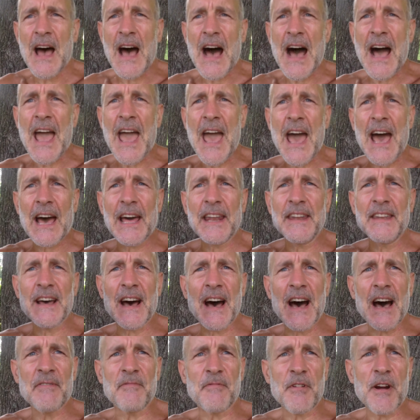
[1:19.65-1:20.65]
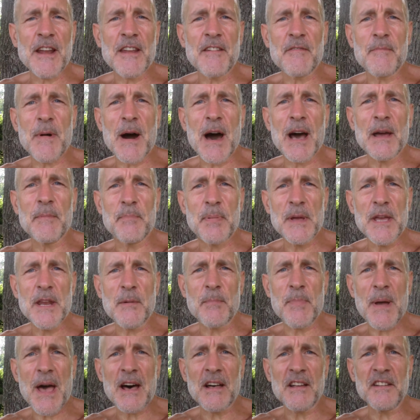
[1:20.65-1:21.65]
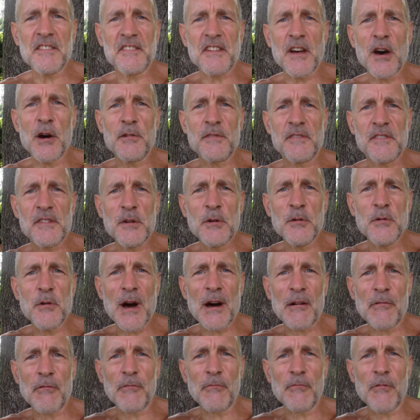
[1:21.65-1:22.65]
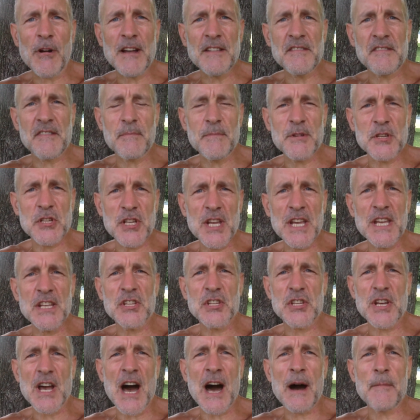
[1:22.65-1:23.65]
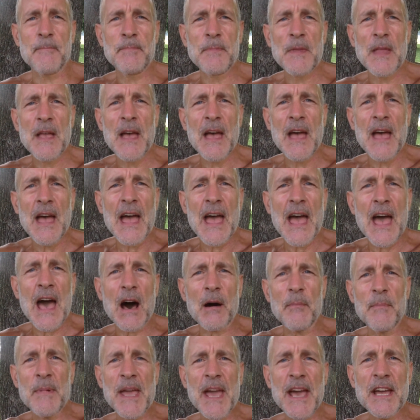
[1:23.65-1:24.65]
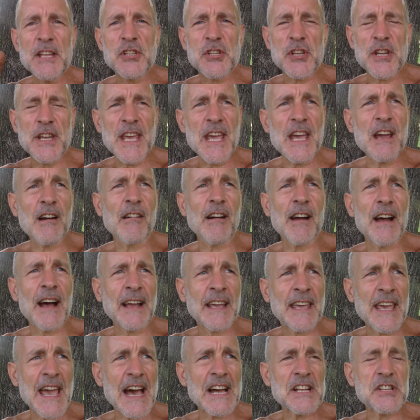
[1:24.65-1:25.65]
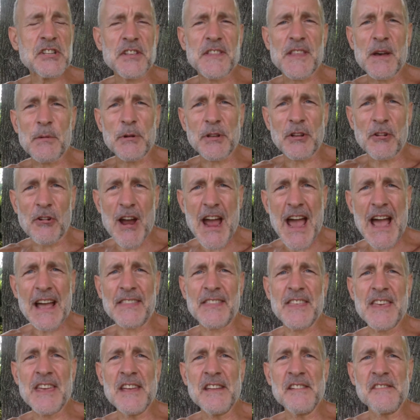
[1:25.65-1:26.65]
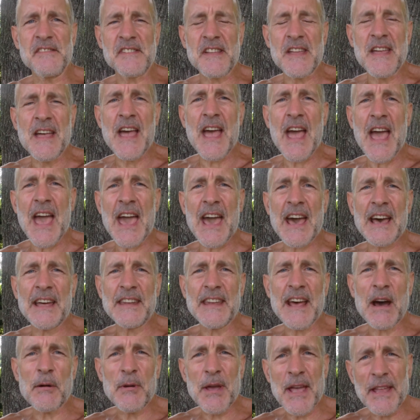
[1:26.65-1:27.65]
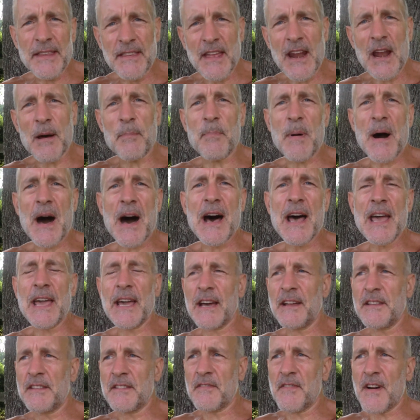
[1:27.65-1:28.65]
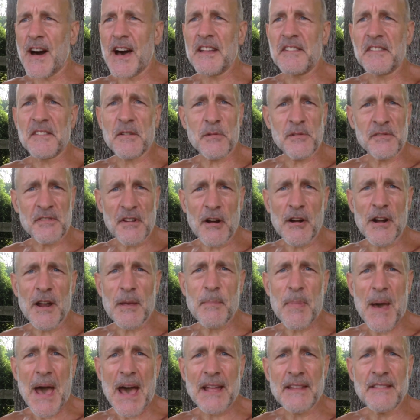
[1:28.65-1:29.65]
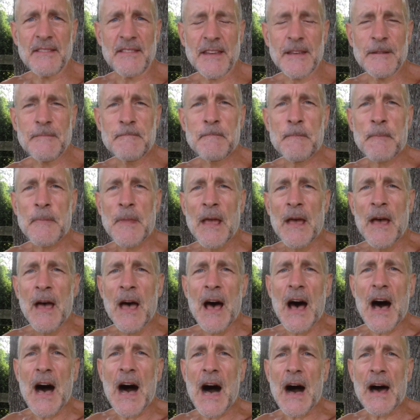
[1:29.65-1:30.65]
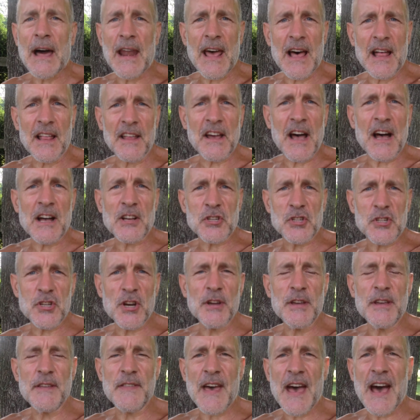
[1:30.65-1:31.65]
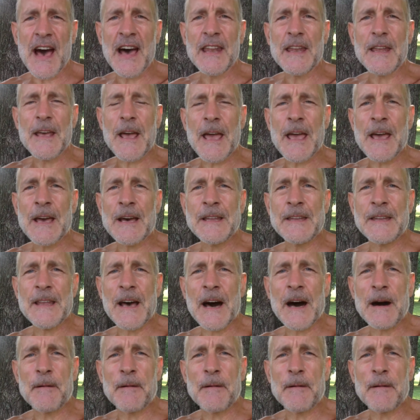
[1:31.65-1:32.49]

I had a friend of mine, Peter Belizos, who runs a machine shop, help me engineer a gadget that would crack these, and we ended up buying a device that was already patented, and I'll show you that. And